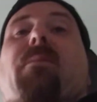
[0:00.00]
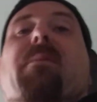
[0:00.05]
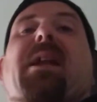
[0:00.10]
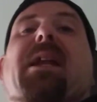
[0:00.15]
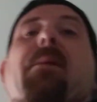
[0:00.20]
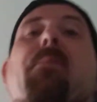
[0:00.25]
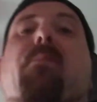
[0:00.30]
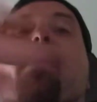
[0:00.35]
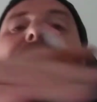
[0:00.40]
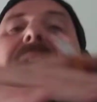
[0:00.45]
And
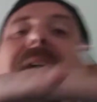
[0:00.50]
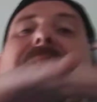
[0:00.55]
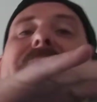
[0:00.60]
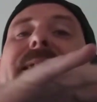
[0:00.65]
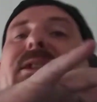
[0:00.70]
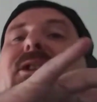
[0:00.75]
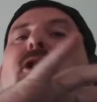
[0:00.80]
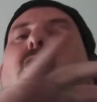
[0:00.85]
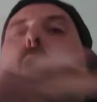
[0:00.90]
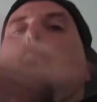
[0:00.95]
he
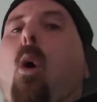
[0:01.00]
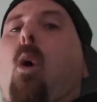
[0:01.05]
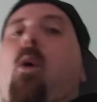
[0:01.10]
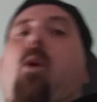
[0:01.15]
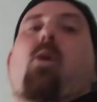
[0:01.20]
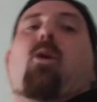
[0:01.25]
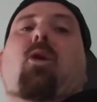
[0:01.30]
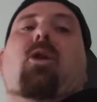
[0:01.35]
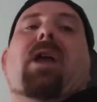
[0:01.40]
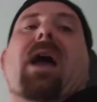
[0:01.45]
passed
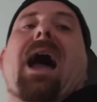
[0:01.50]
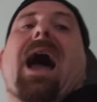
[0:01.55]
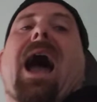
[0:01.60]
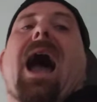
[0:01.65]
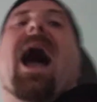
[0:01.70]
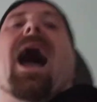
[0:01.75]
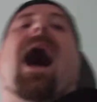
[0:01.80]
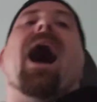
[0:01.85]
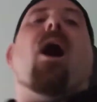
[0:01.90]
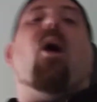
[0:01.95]
cold
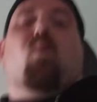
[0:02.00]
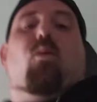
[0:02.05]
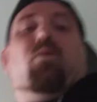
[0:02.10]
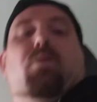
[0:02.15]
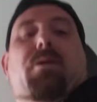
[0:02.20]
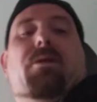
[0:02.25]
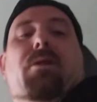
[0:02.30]
out